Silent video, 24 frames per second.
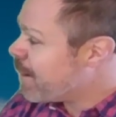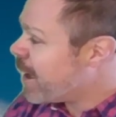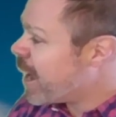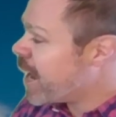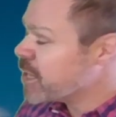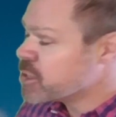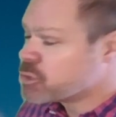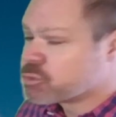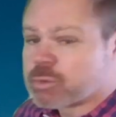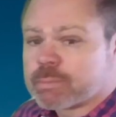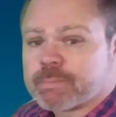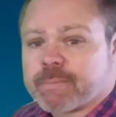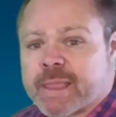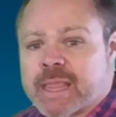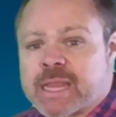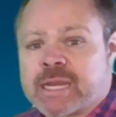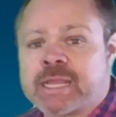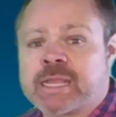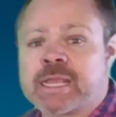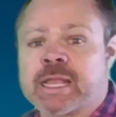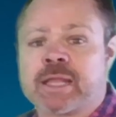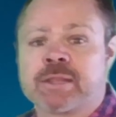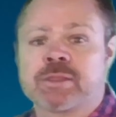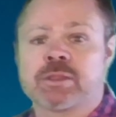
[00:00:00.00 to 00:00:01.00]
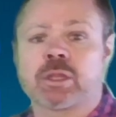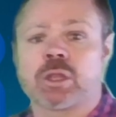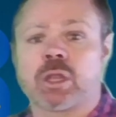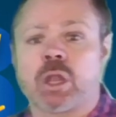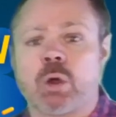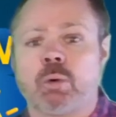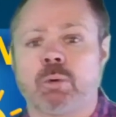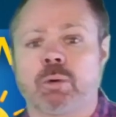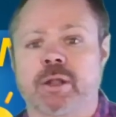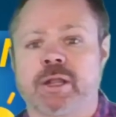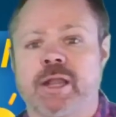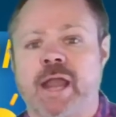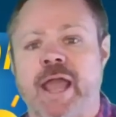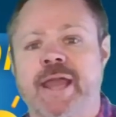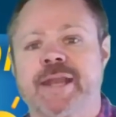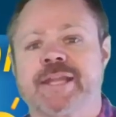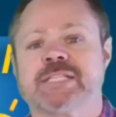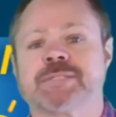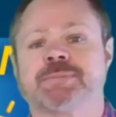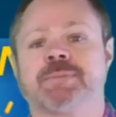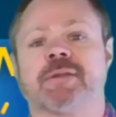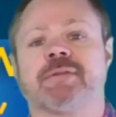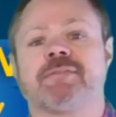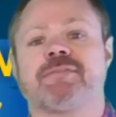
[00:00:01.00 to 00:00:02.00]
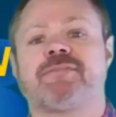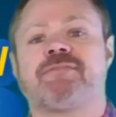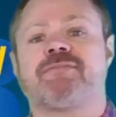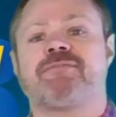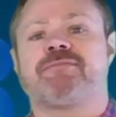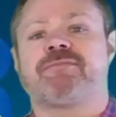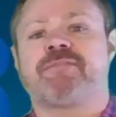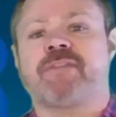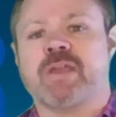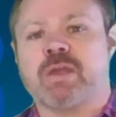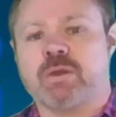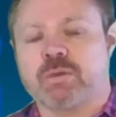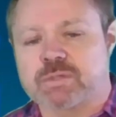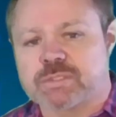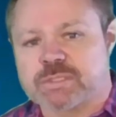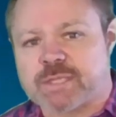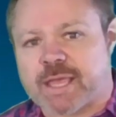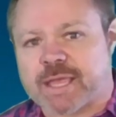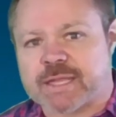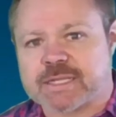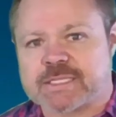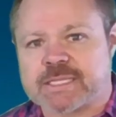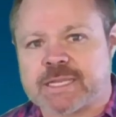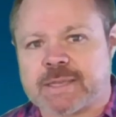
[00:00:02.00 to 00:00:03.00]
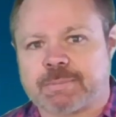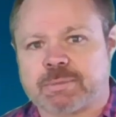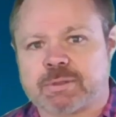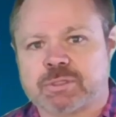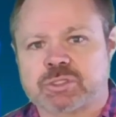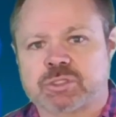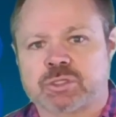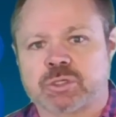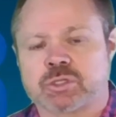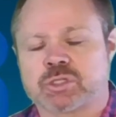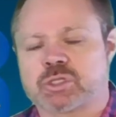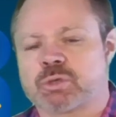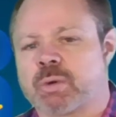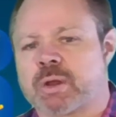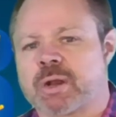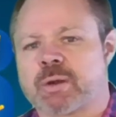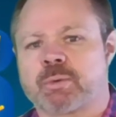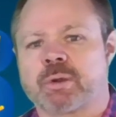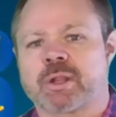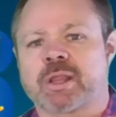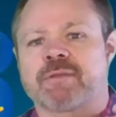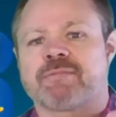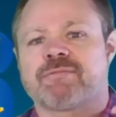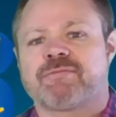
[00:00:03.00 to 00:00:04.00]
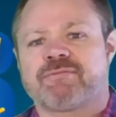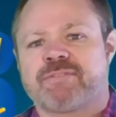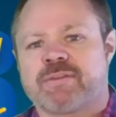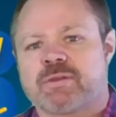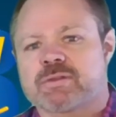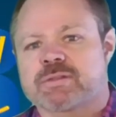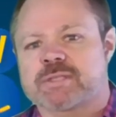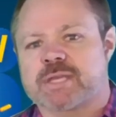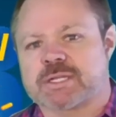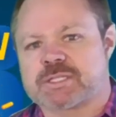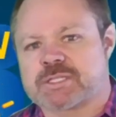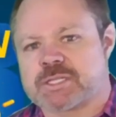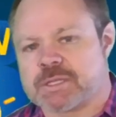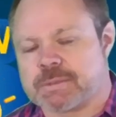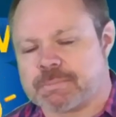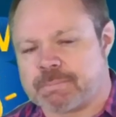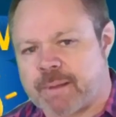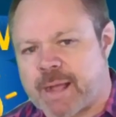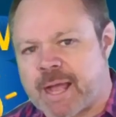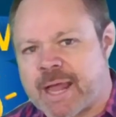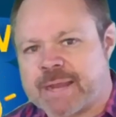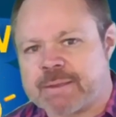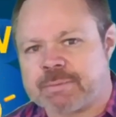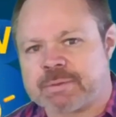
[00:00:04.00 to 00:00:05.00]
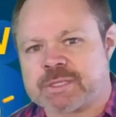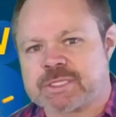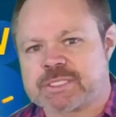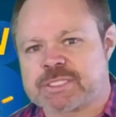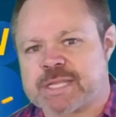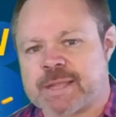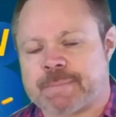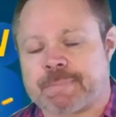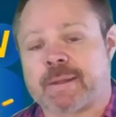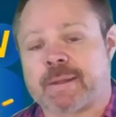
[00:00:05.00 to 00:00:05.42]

highs remaining in the lower 90s, but feels like temperatures, or what it really feels like to your body when you step